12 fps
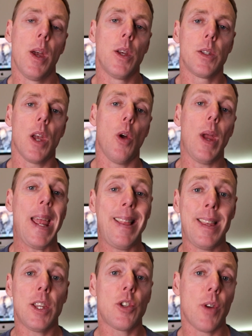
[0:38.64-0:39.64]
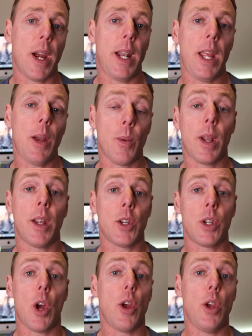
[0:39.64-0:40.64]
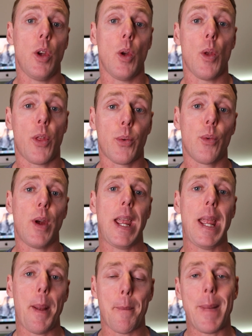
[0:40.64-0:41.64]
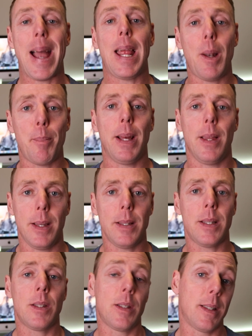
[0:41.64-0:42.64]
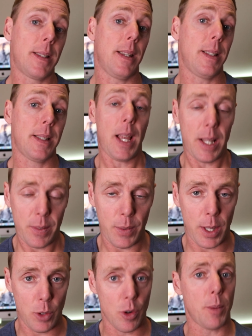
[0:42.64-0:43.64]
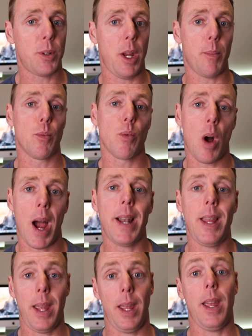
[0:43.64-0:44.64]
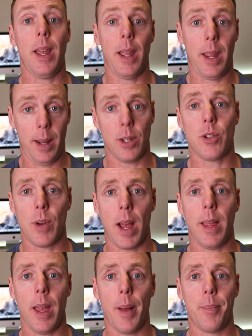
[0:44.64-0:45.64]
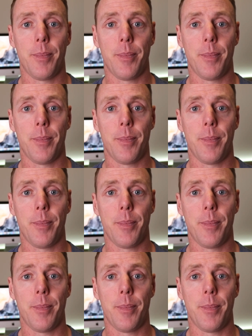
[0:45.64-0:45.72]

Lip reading: So in this training, we're going to show you three main pillars to successfully dropship right here in Australia.